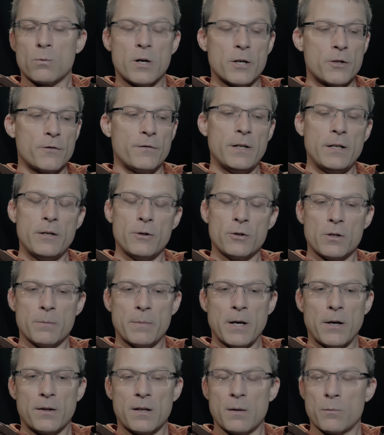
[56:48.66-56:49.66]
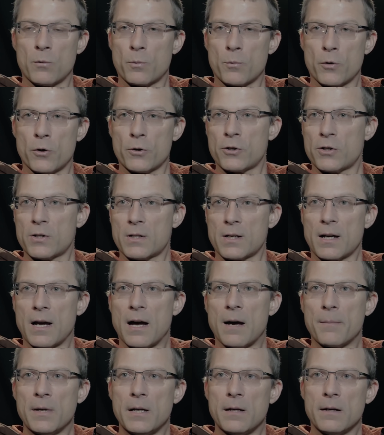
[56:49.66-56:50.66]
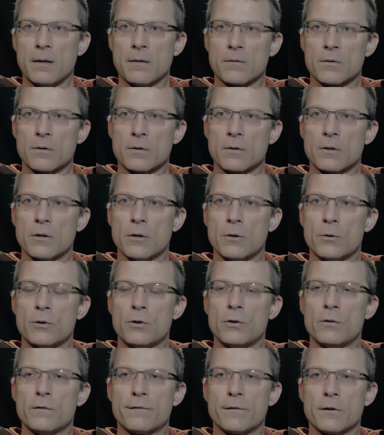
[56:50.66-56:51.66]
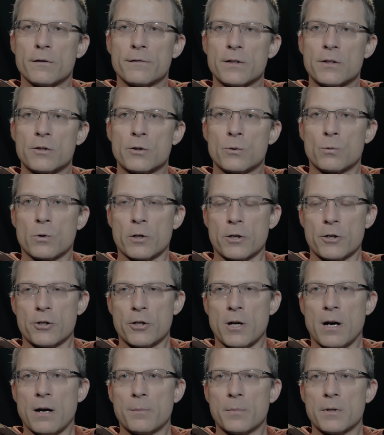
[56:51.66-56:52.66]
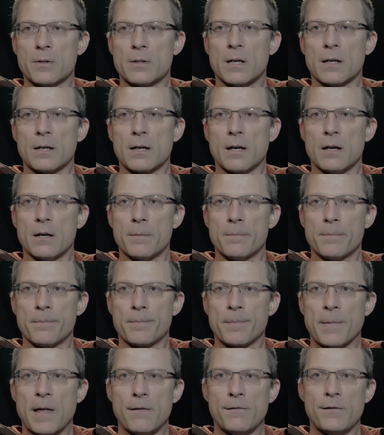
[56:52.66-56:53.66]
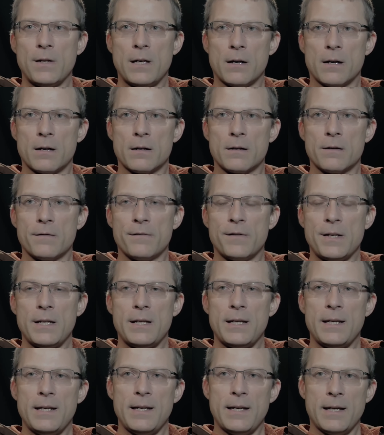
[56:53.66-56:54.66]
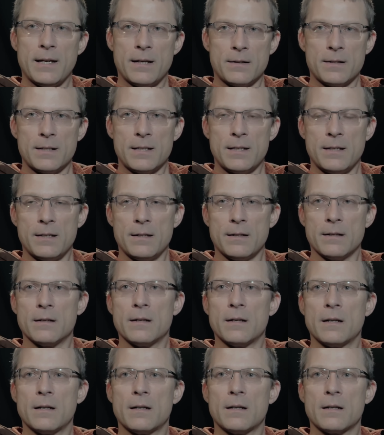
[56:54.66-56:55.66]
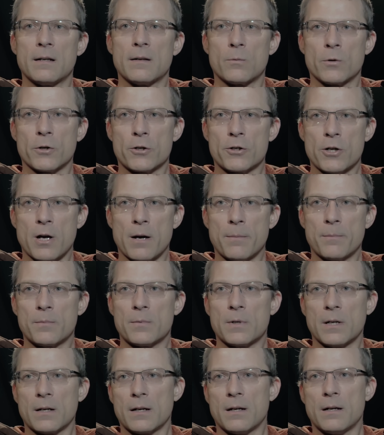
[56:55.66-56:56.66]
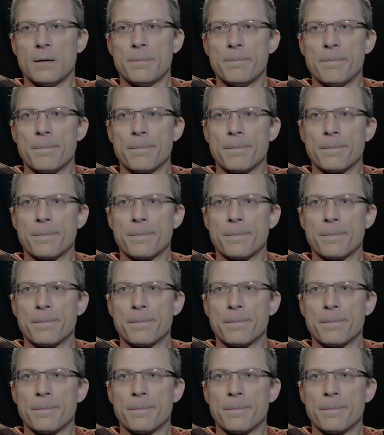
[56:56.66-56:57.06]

watch videos about them, or purchase a copy, go to ferventworkshop.com, Fervent workshop.com.